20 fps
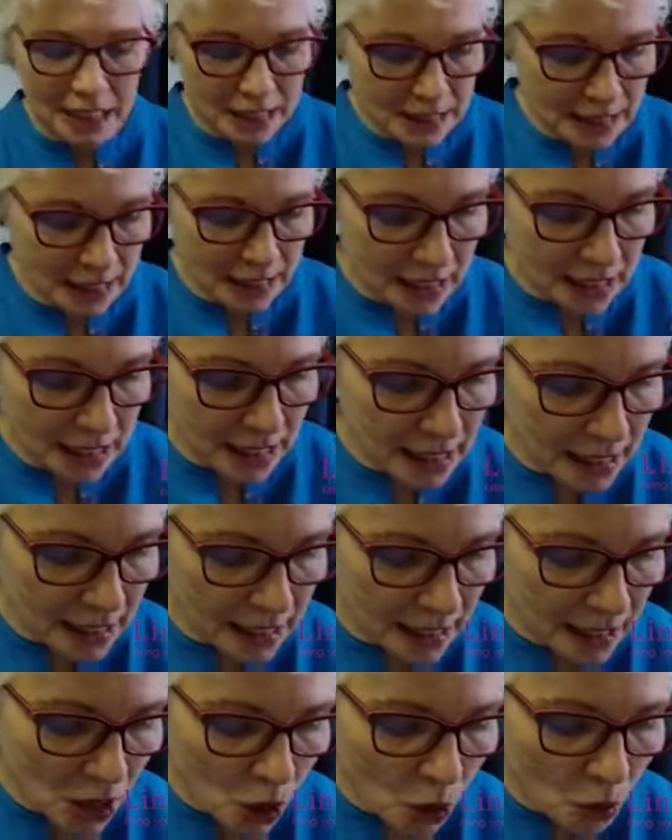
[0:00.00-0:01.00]
Ding, ding,
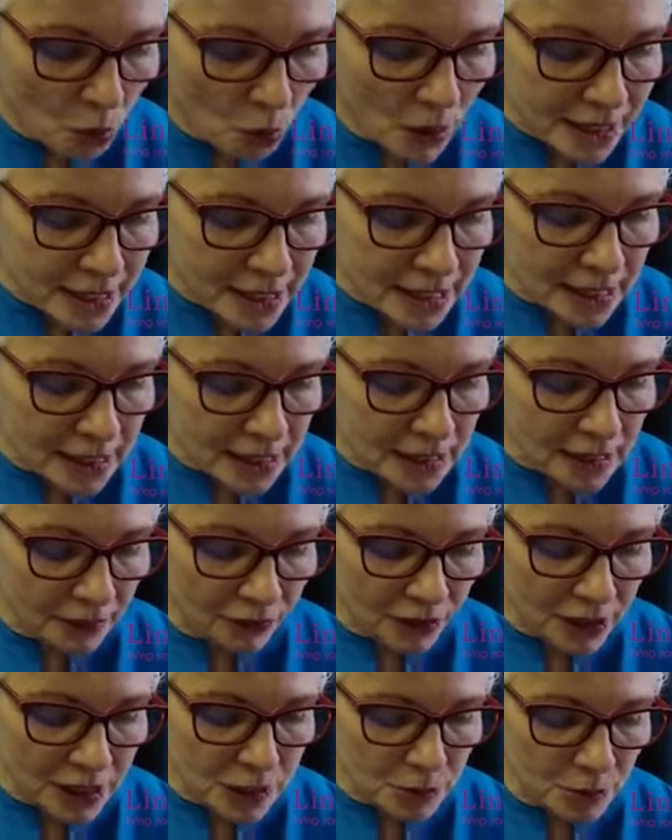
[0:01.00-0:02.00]
ding. What's the
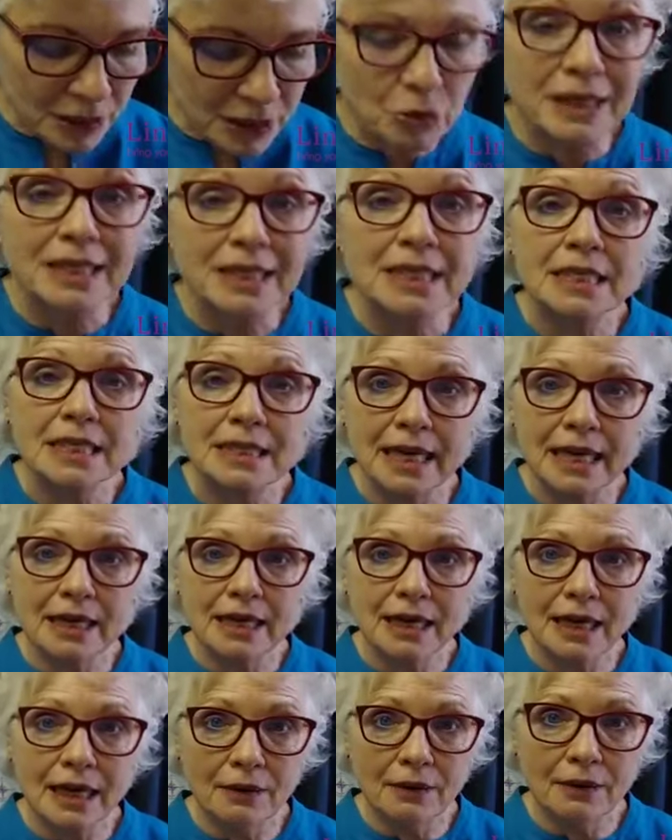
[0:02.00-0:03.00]
difference between
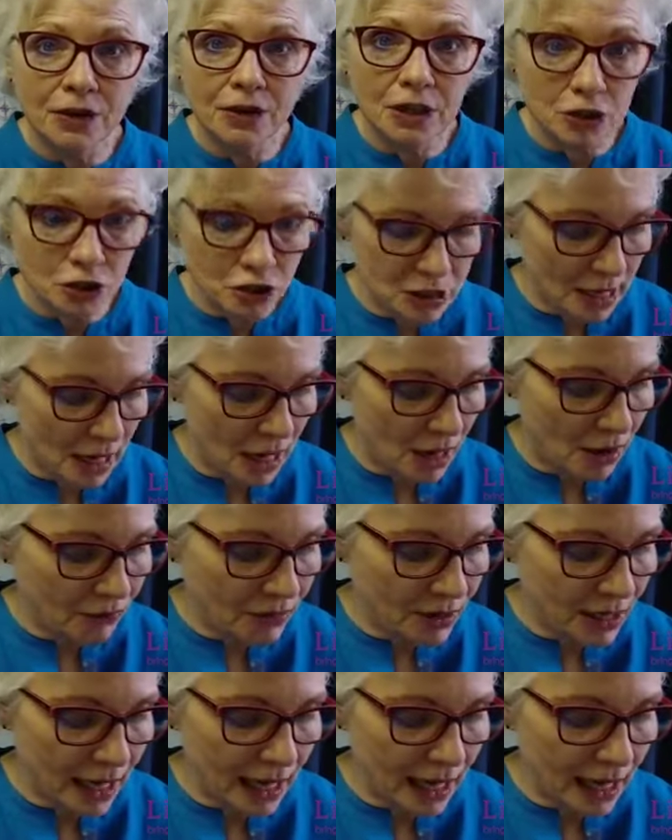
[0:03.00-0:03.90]
standing up for yourself